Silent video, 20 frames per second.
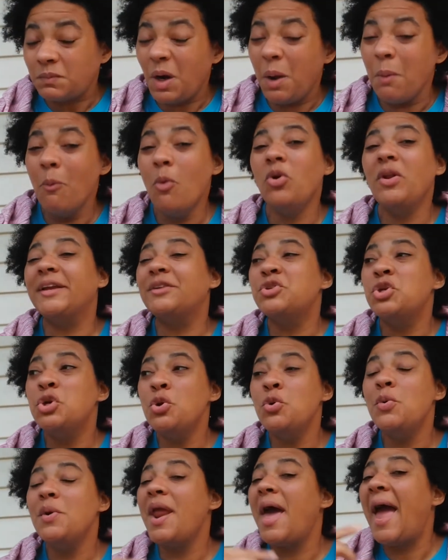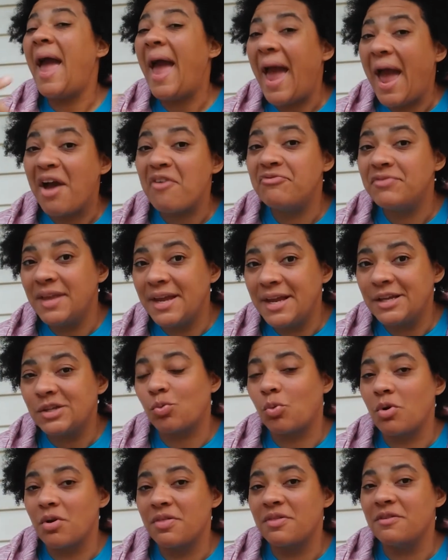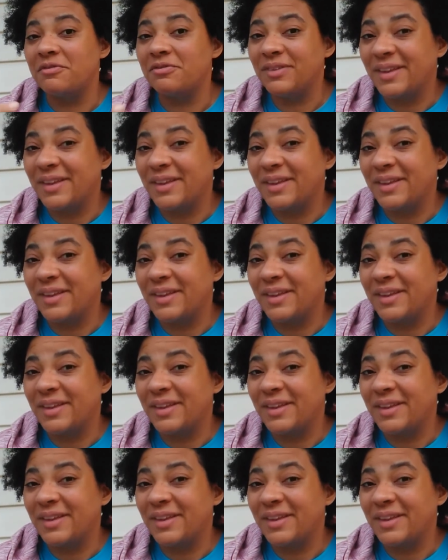more like 2.5 days worth of